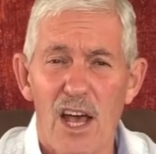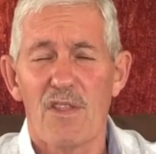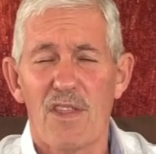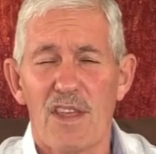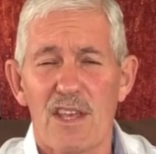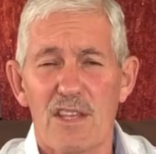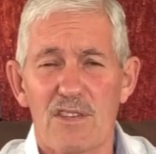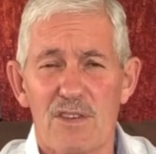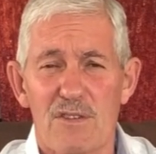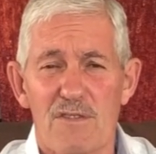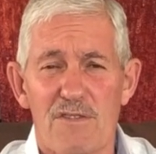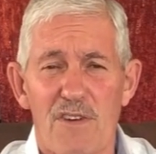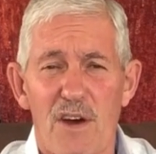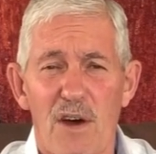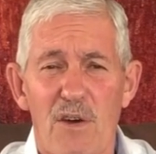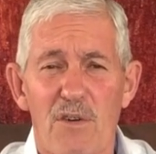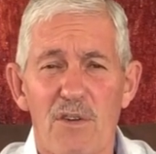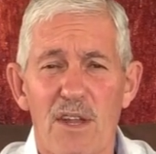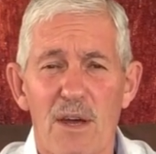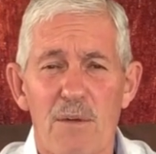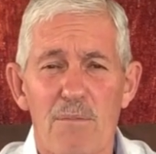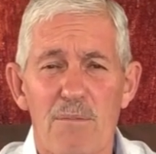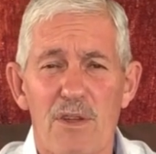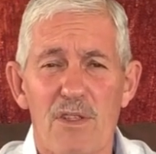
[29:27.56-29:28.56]
there's a
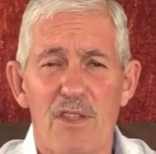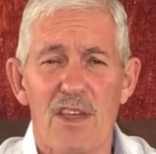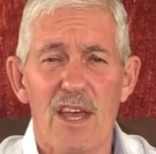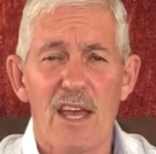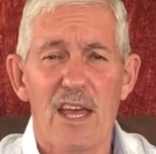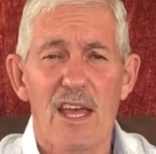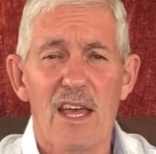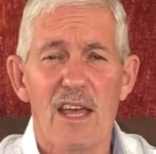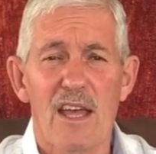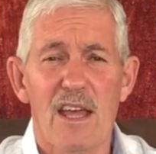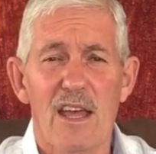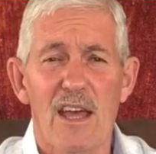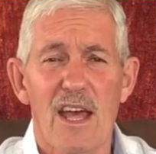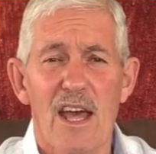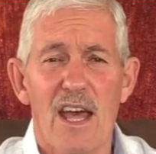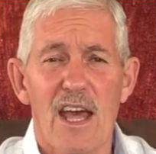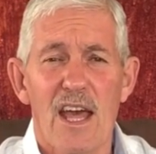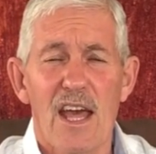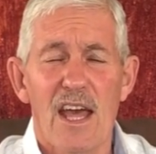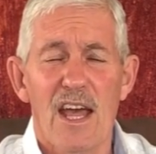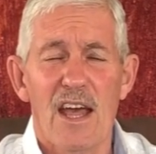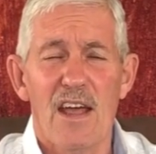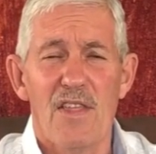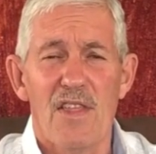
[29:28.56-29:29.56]
phone number there
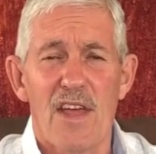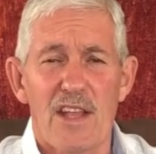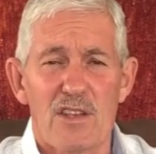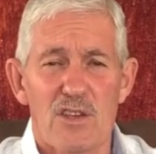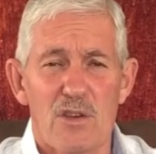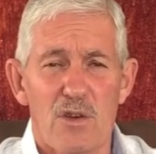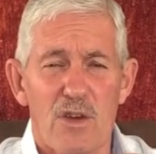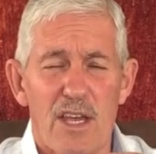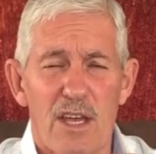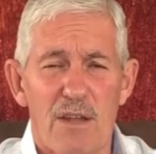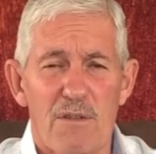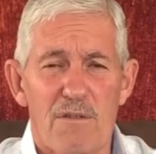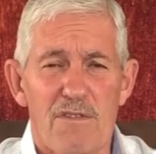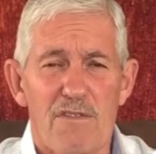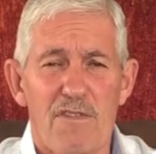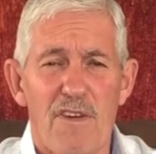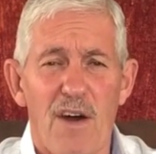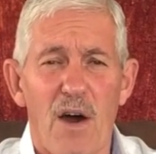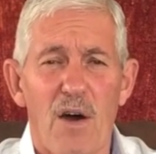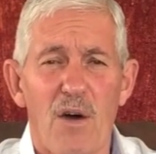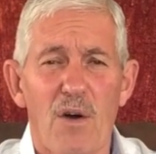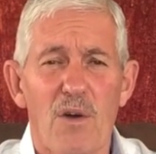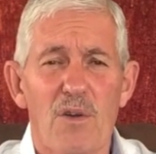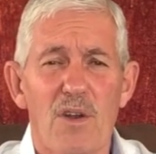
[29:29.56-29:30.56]
that you can
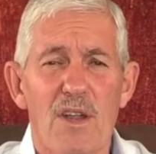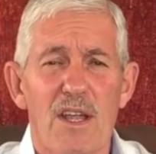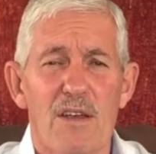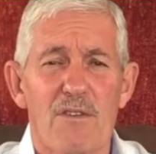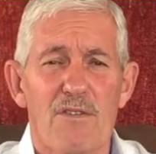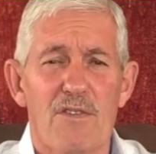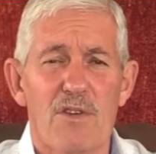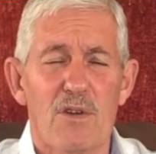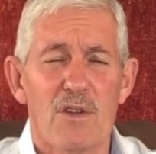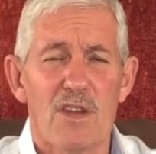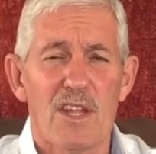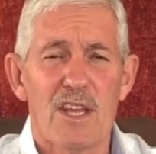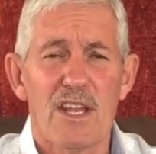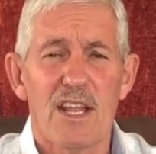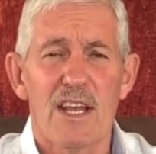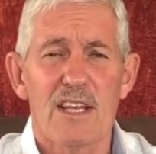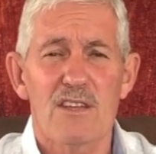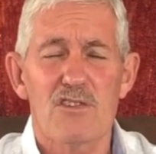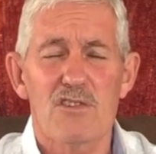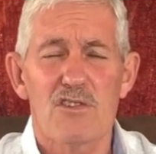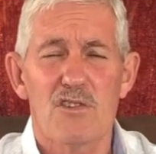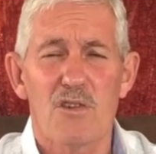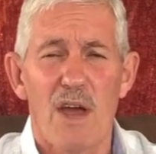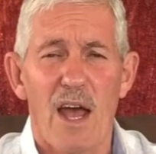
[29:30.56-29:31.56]
phone if you need
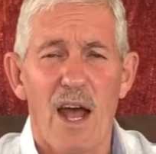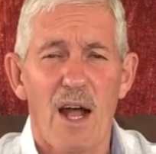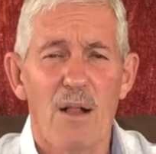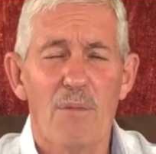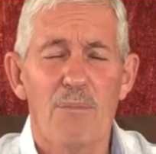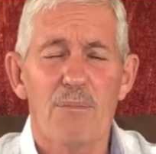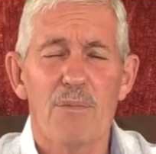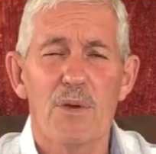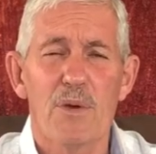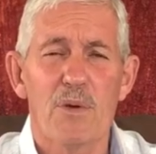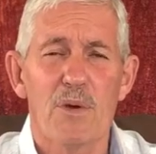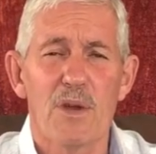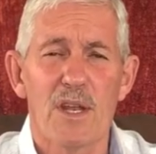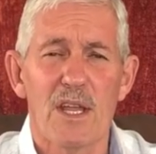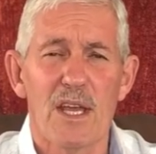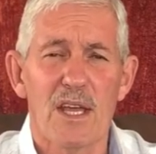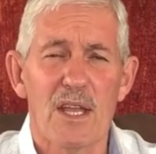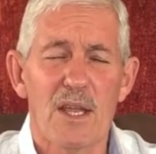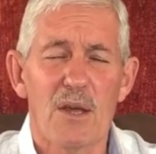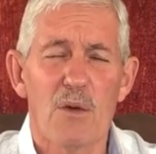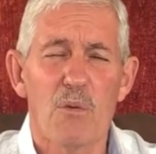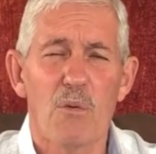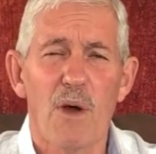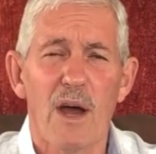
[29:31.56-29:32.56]
us to help you in
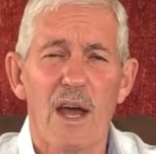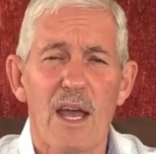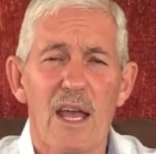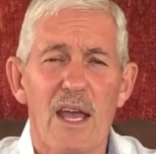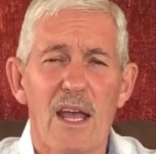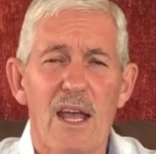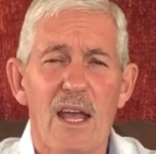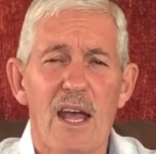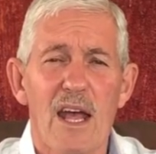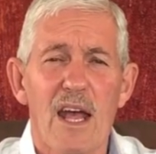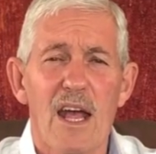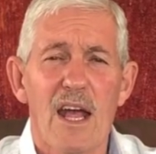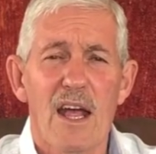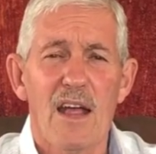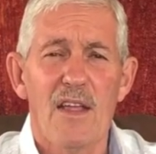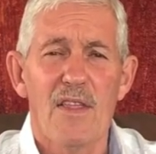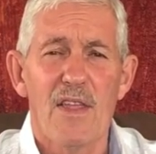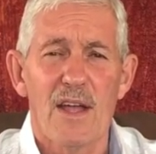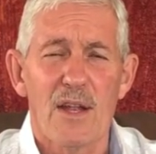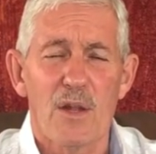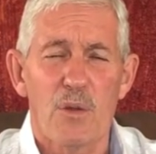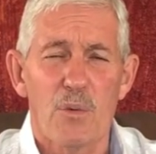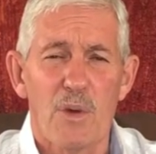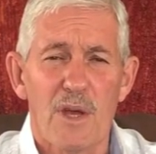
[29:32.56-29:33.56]
any way
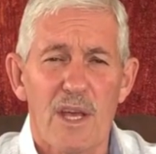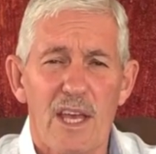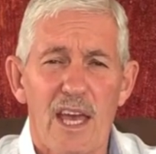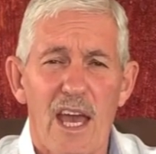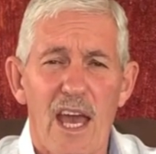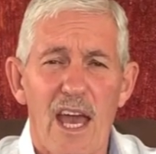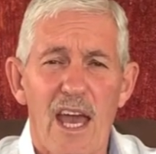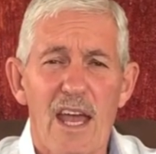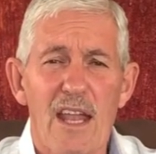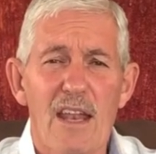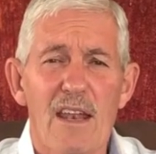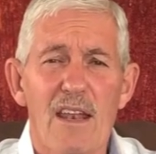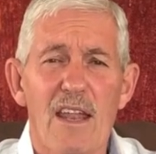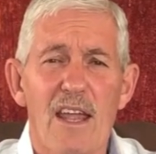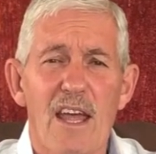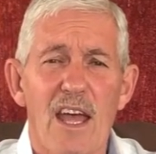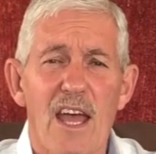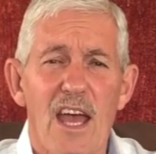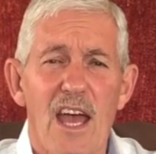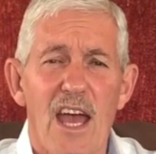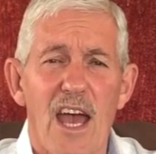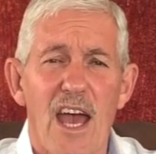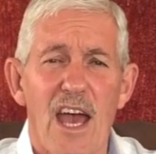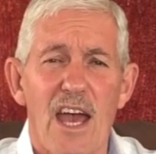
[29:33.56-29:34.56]
that we can
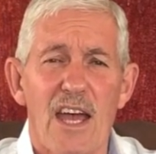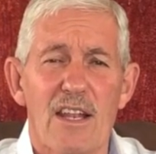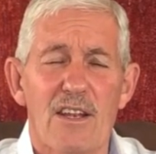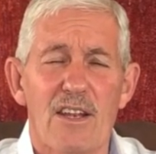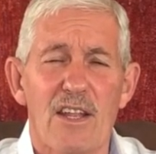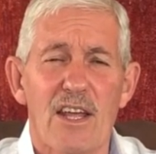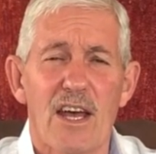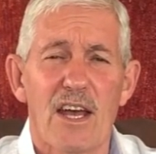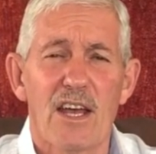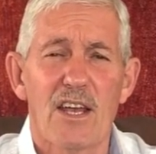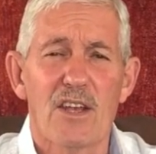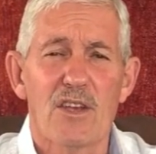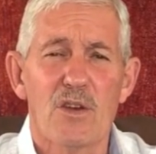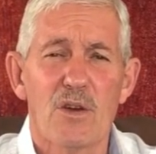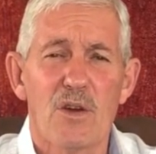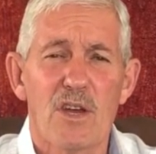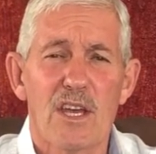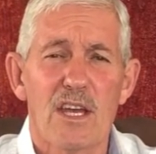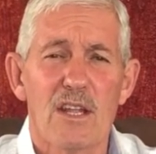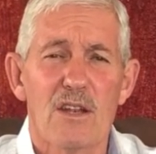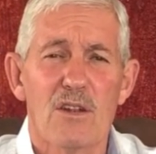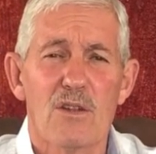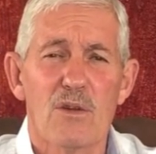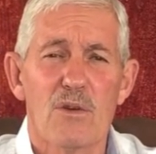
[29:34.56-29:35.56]
and uh, you
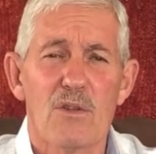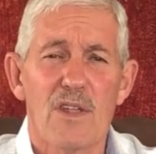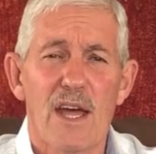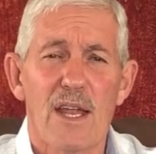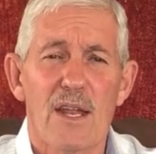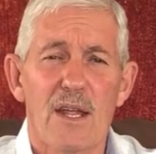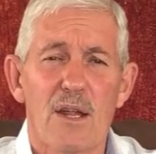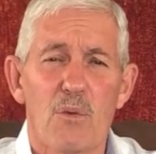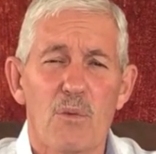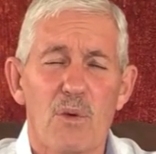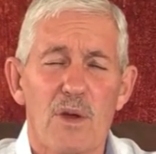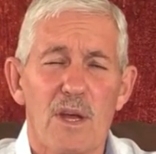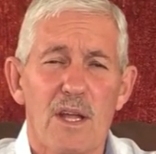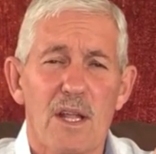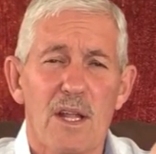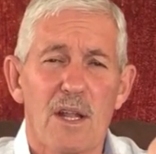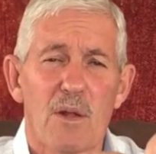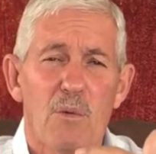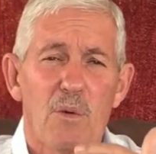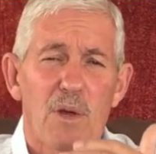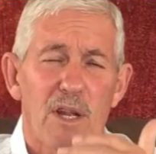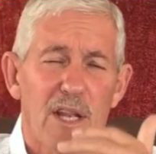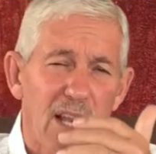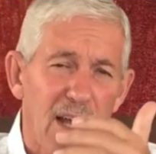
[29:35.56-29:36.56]
can do that and we
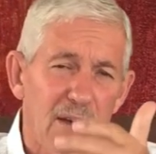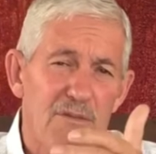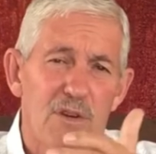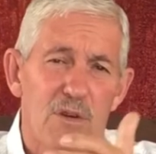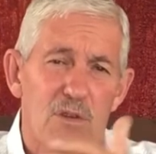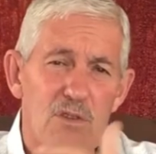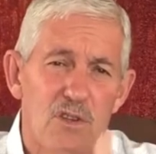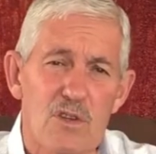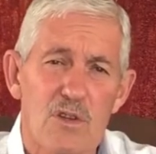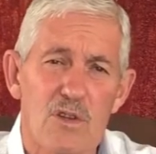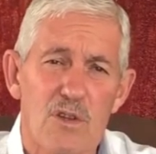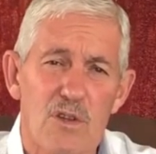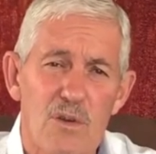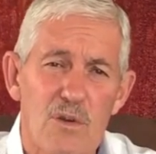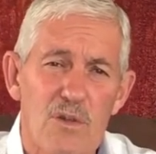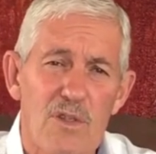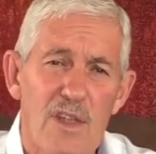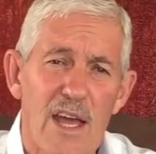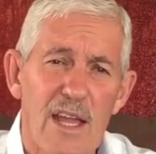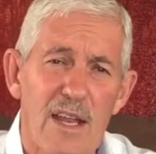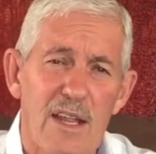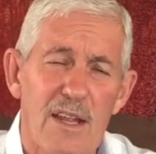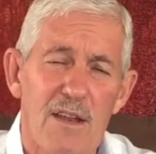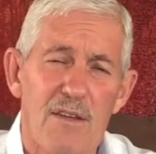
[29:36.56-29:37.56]
would love you to do
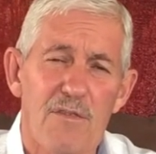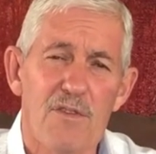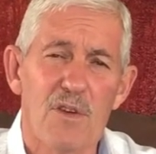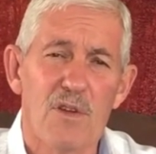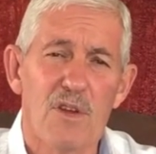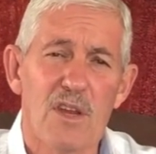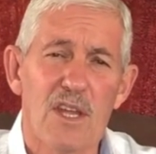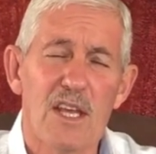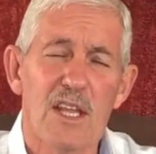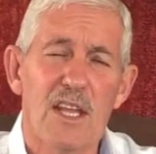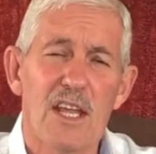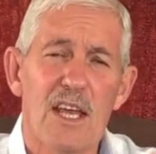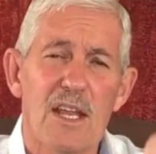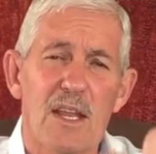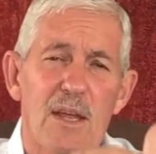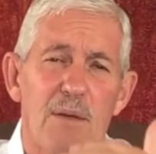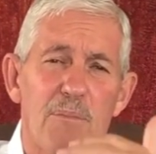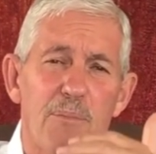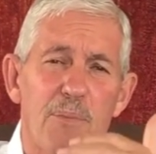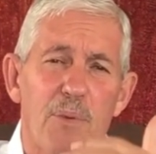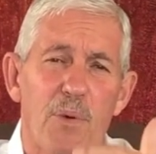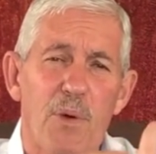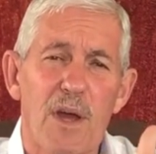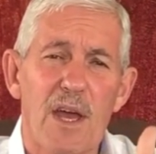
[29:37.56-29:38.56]
that and if you need
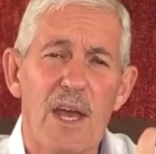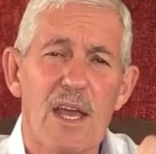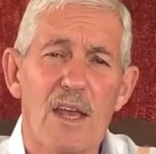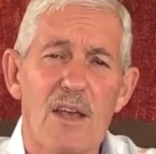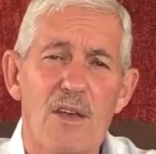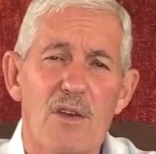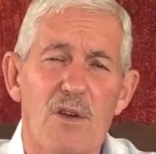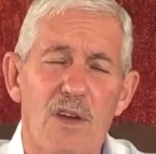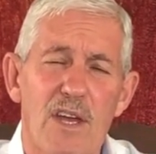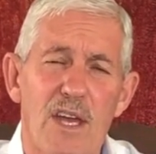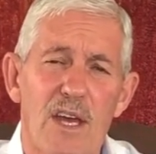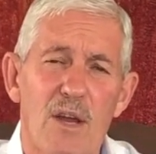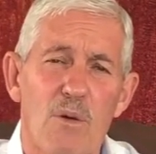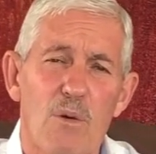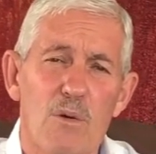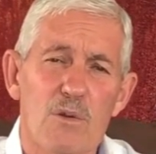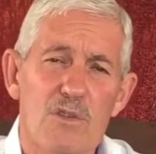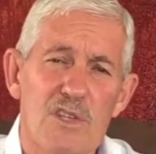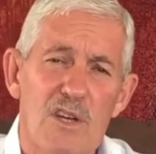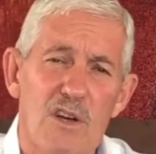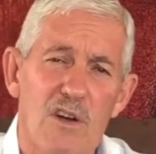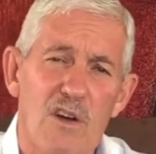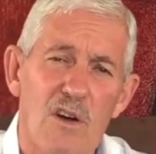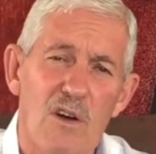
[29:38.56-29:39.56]
any prayer you can
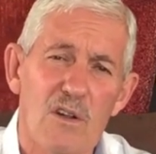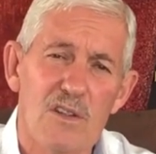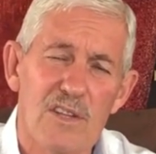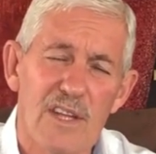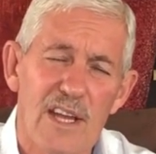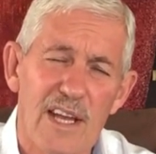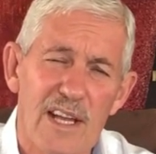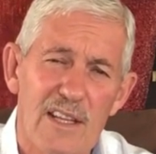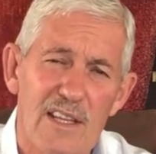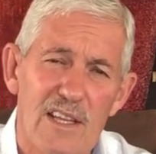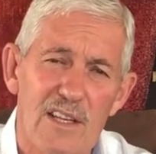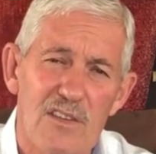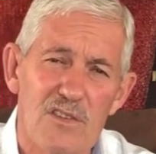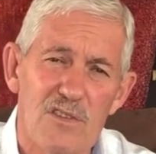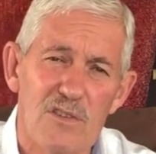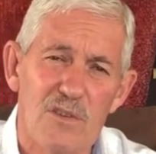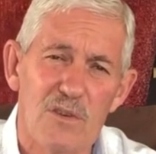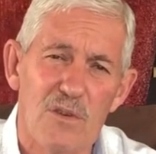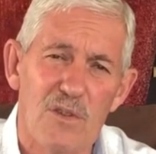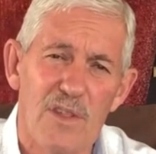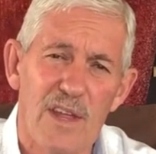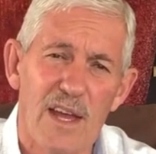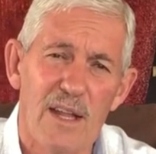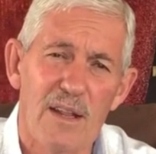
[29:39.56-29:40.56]
also contact us
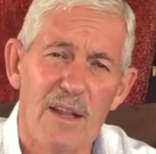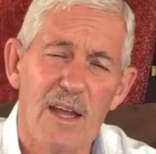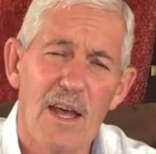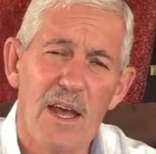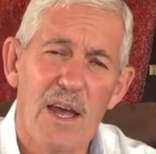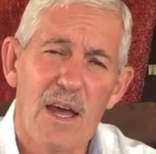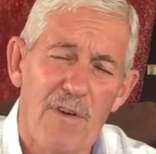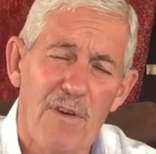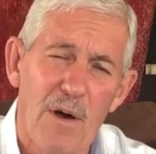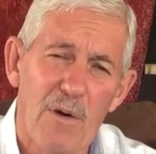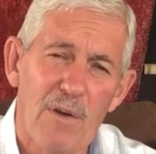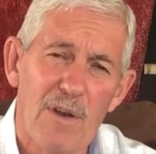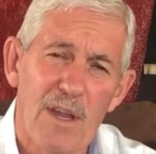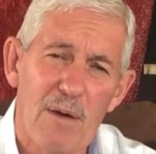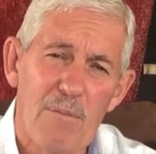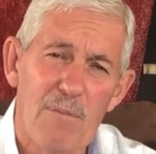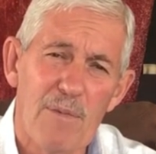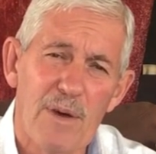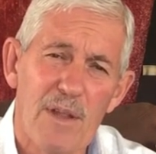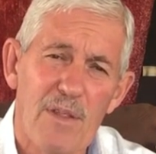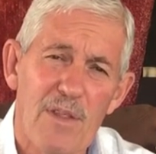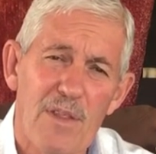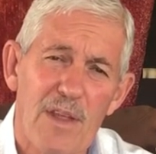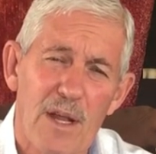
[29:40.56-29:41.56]
through that phone
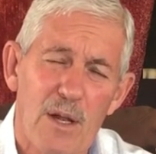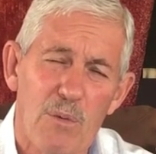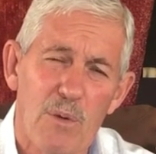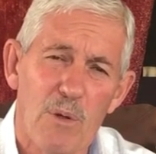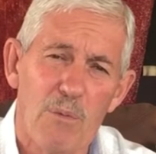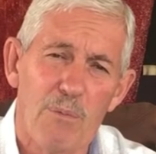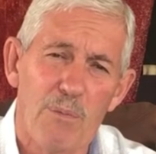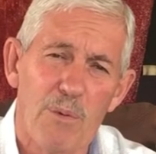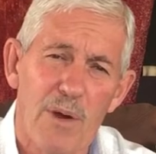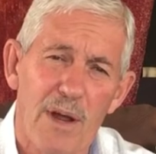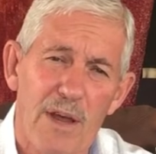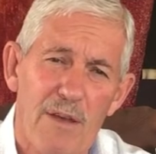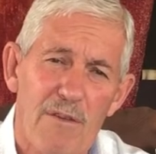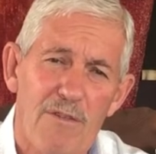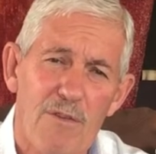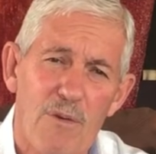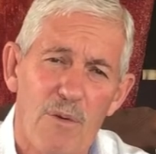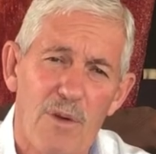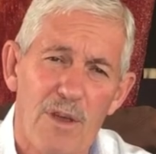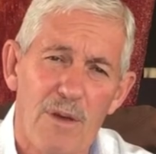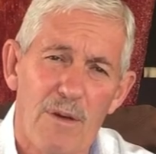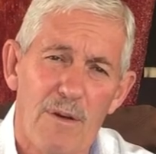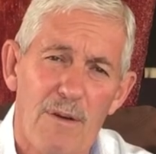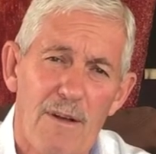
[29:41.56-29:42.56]
number that we will pray
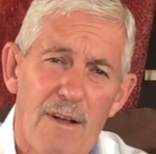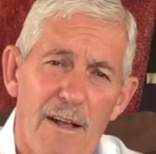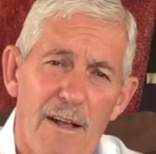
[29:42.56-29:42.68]
for you